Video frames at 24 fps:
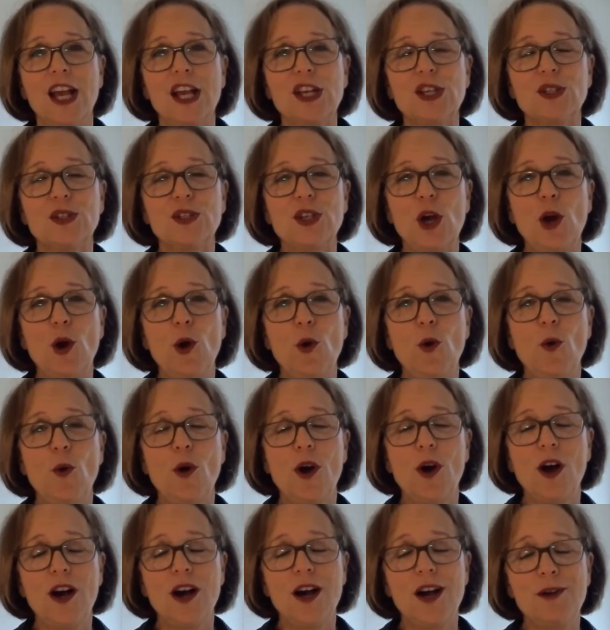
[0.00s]

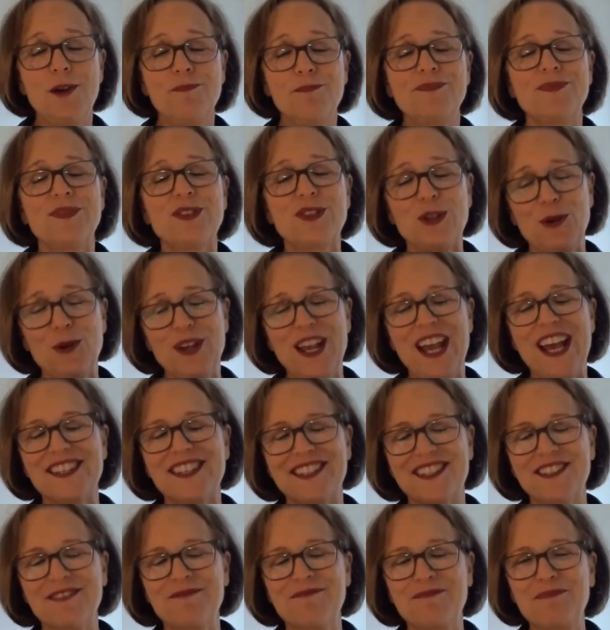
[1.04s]
So
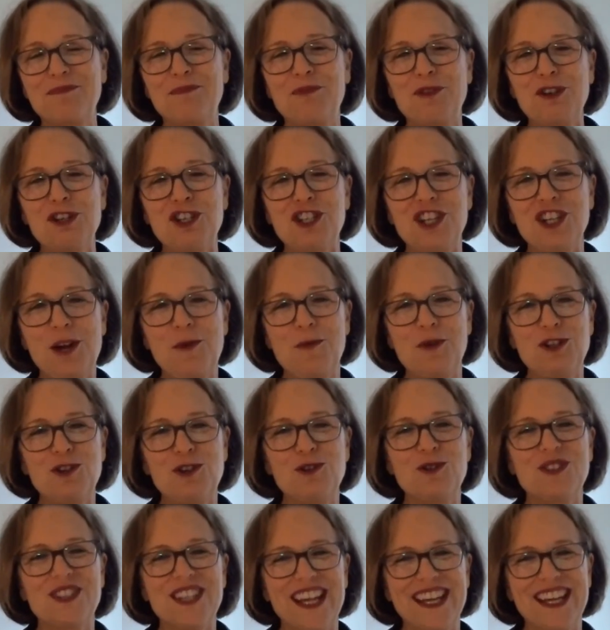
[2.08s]
yes, appreciate what
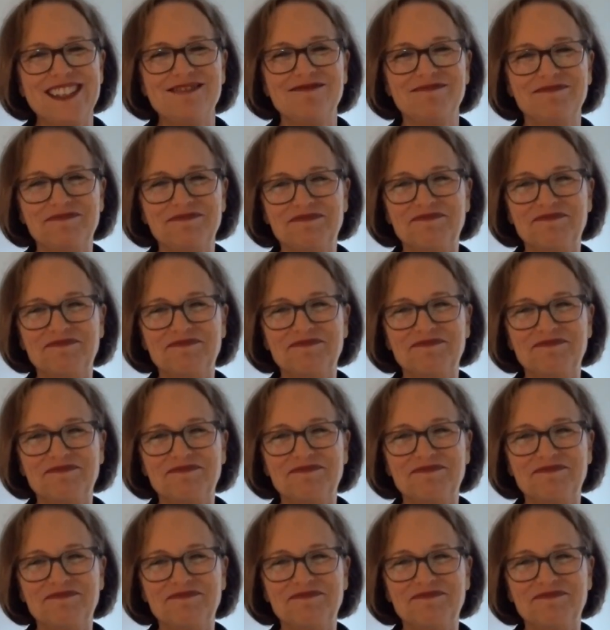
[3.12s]
you said.